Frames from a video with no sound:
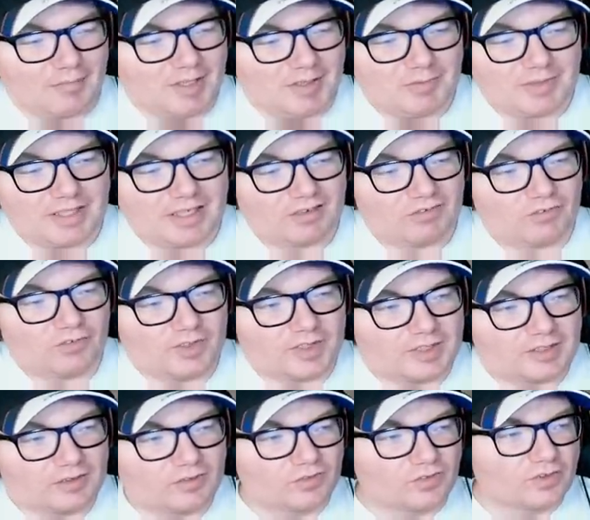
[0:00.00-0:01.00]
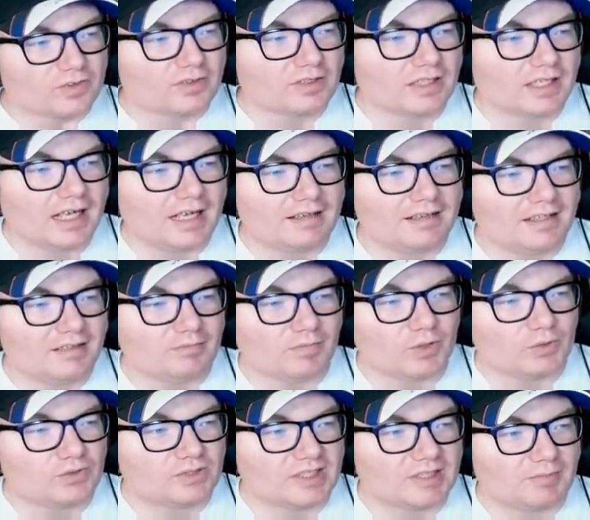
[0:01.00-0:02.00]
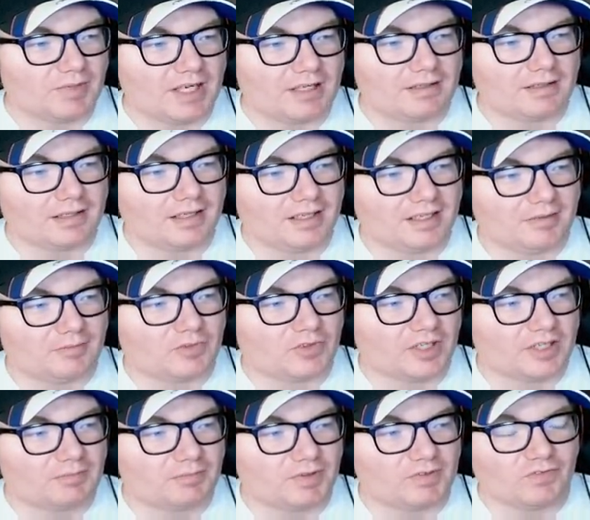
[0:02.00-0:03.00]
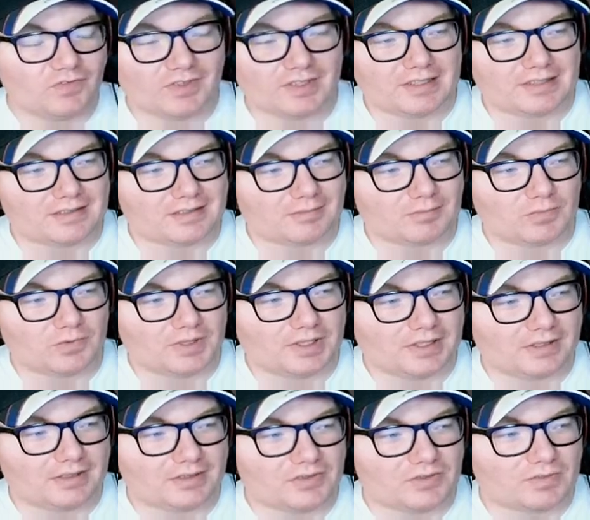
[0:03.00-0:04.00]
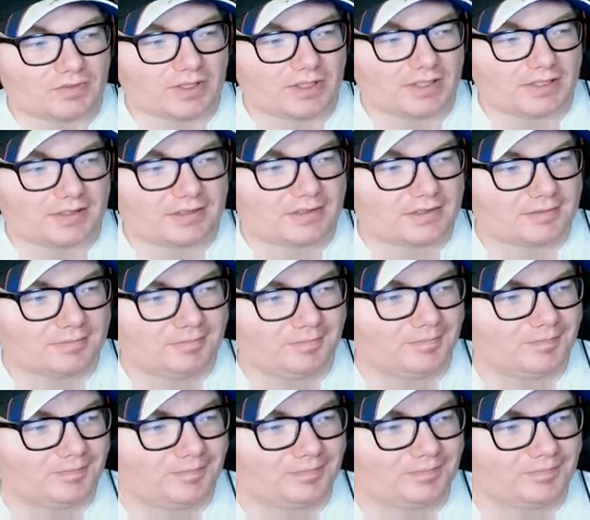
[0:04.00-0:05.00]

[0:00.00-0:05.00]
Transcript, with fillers: I mean, we got fricked over, I think, mostly by the game. Greg Biffle ends up winning this race.